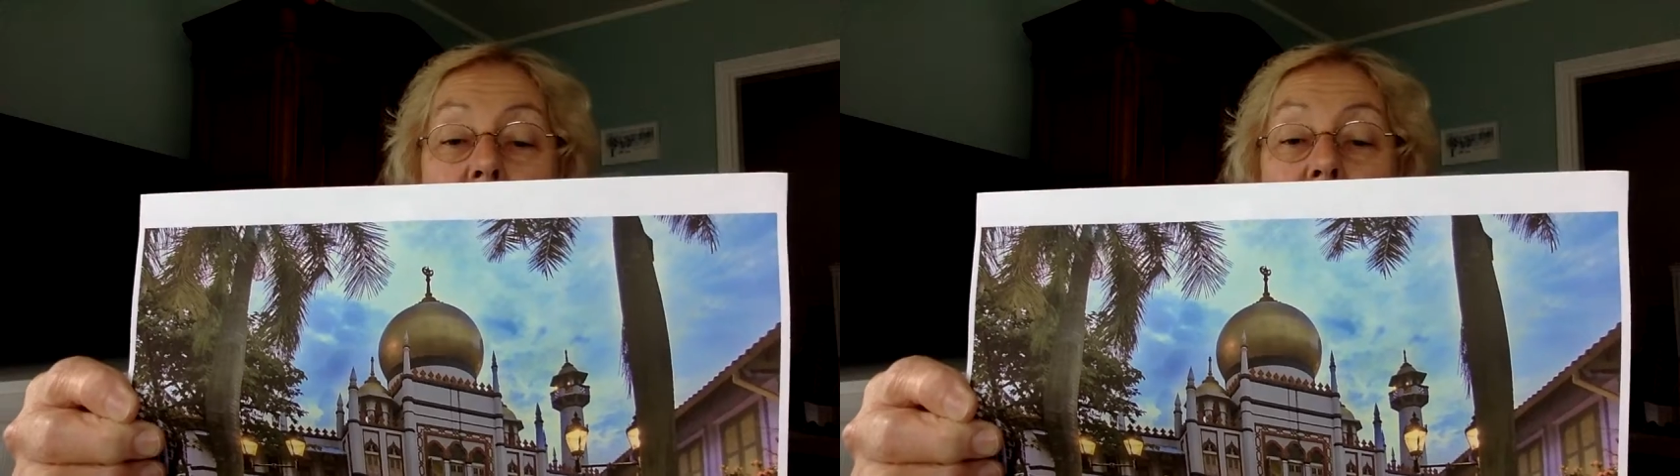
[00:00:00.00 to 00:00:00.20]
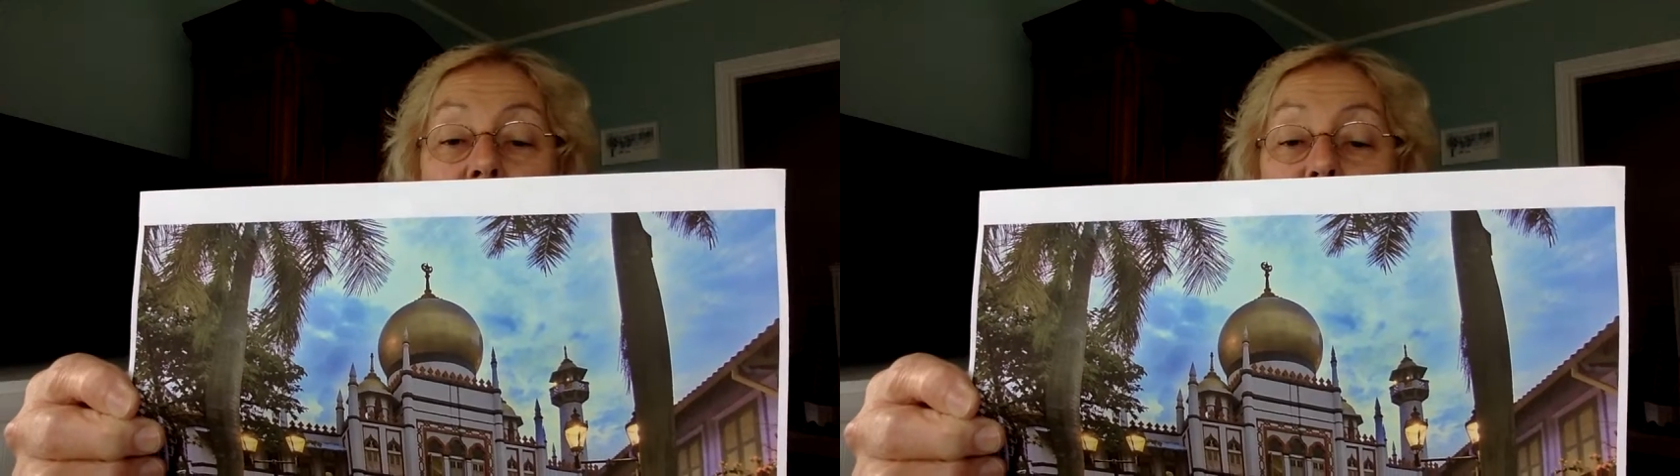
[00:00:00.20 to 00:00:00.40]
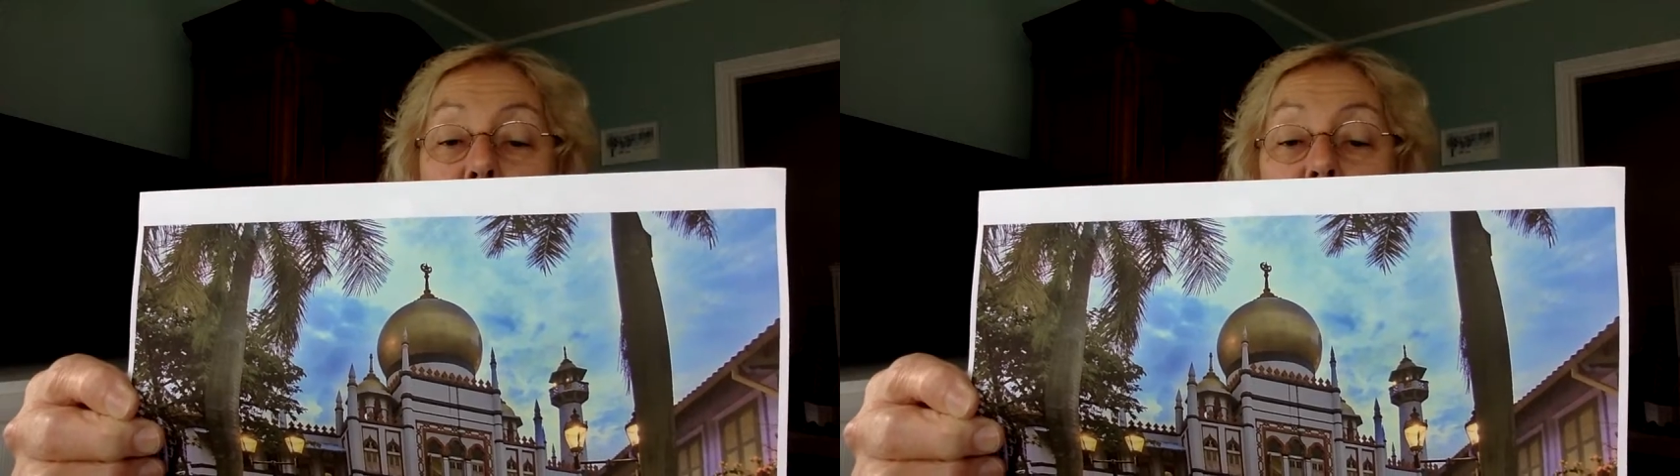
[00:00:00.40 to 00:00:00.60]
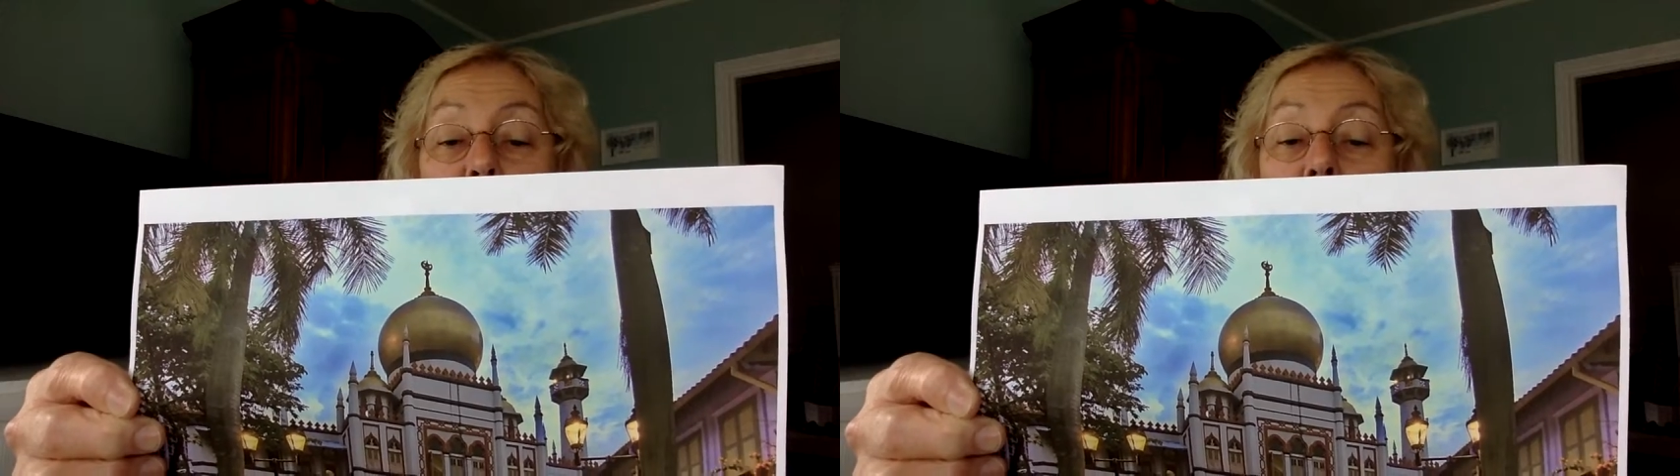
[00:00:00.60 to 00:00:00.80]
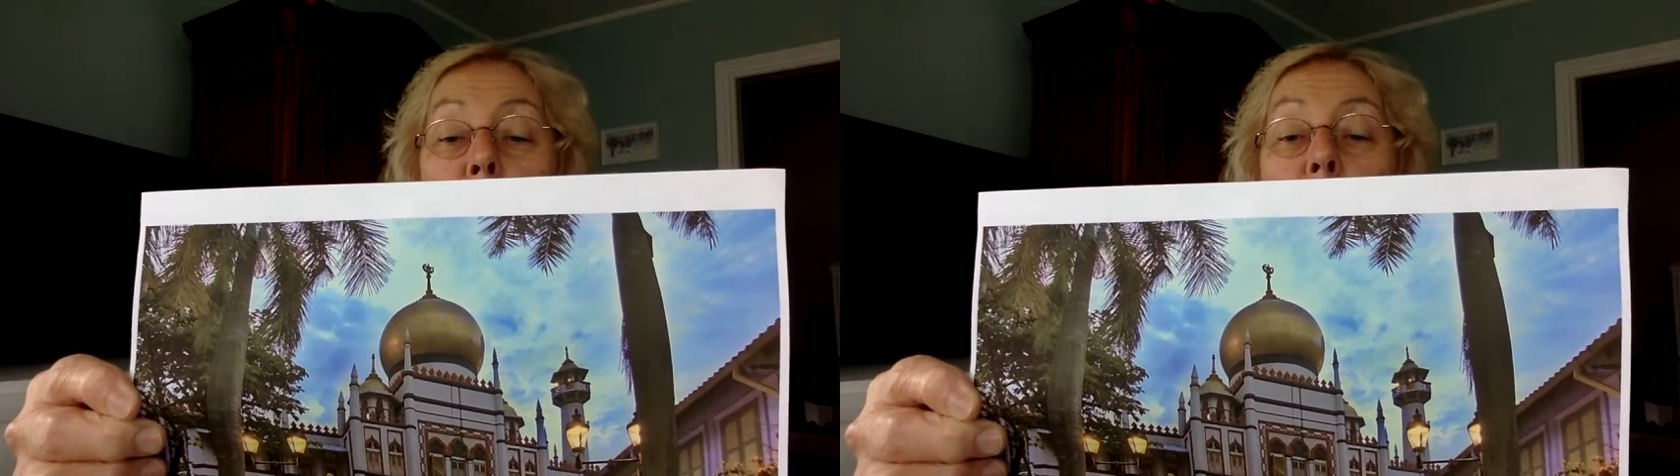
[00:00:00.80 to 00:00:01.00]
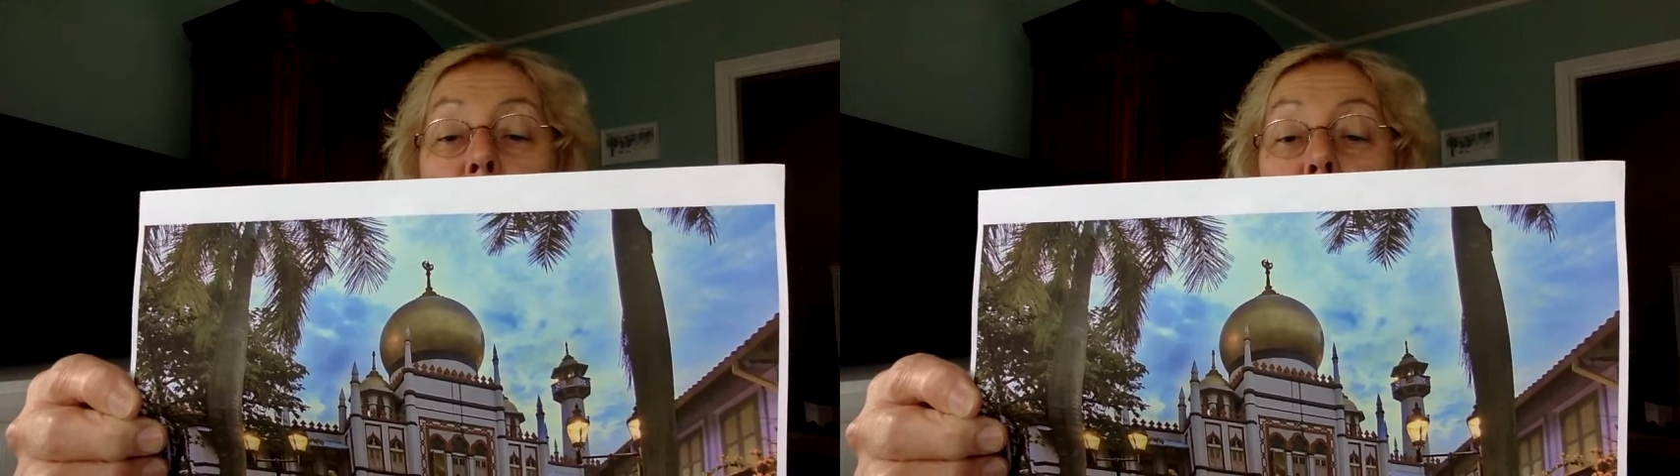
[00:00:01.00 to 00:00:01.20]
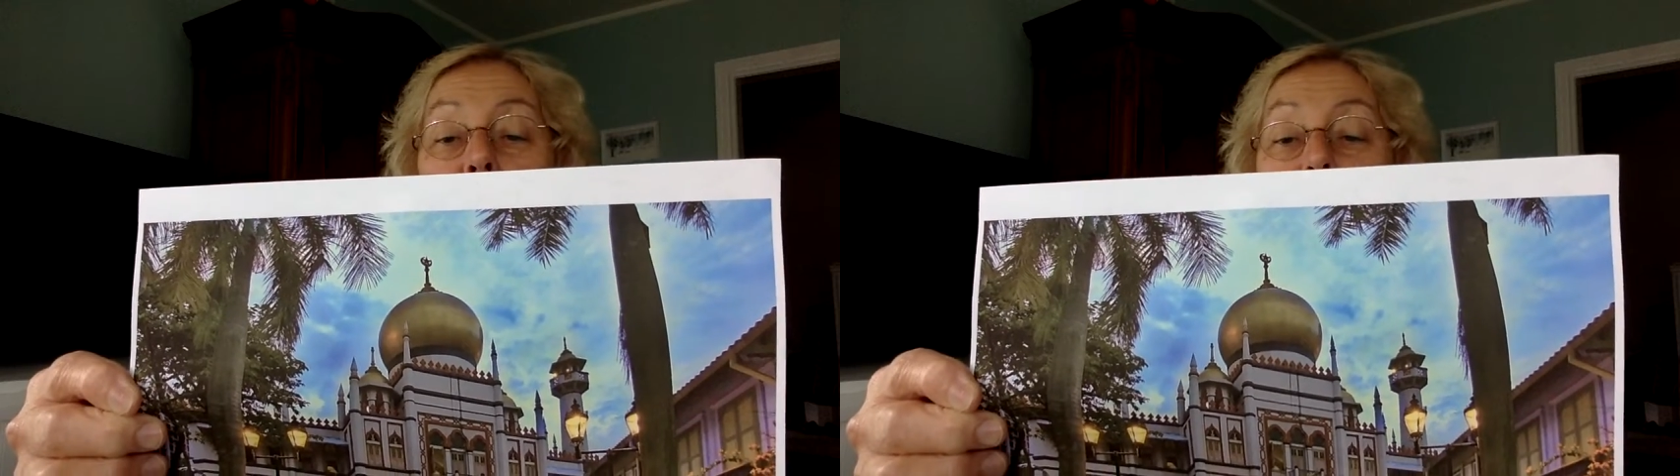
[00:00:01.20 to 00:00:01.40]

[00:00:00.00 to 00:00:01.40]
and they took me all through